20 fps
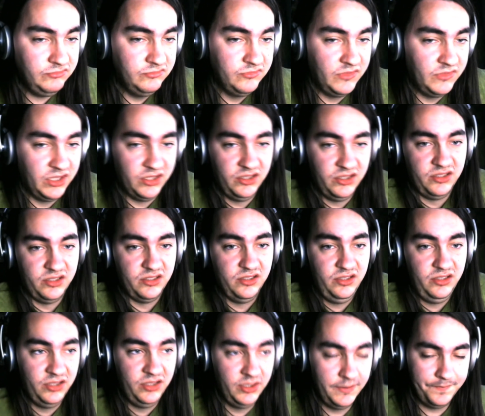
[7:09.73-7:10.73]
mm -hmm.
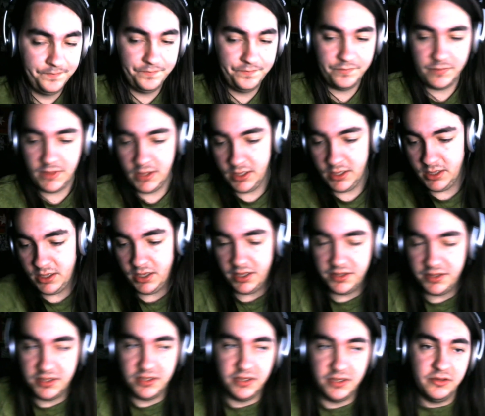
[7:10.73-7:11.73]

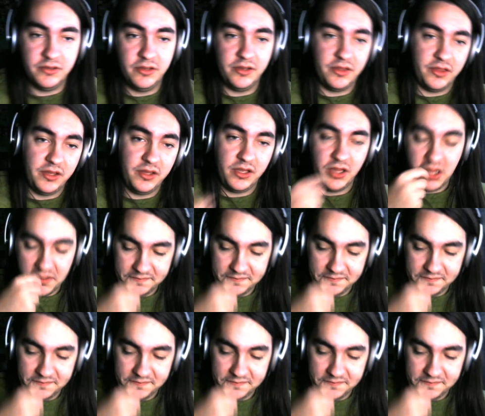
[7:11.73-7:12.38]
and then another thing,